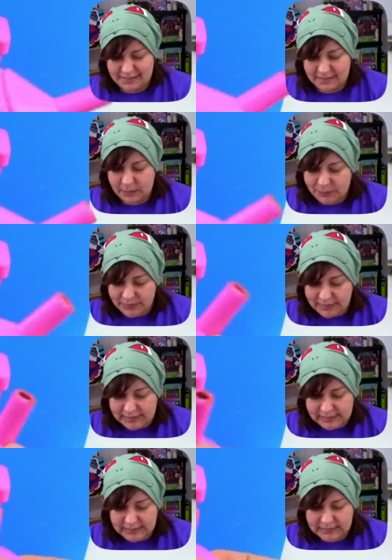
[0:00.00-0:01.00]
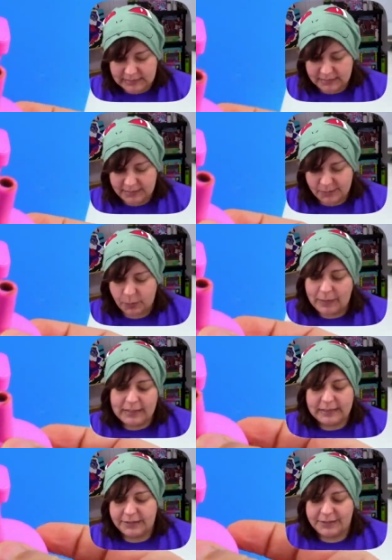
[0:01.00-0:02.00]
still pretty clean. It's way
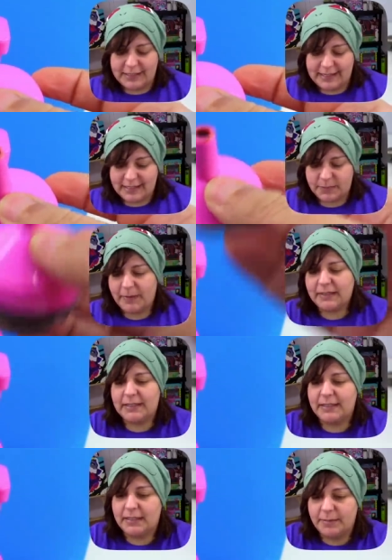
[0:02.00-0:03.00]
cleaner than I expected it to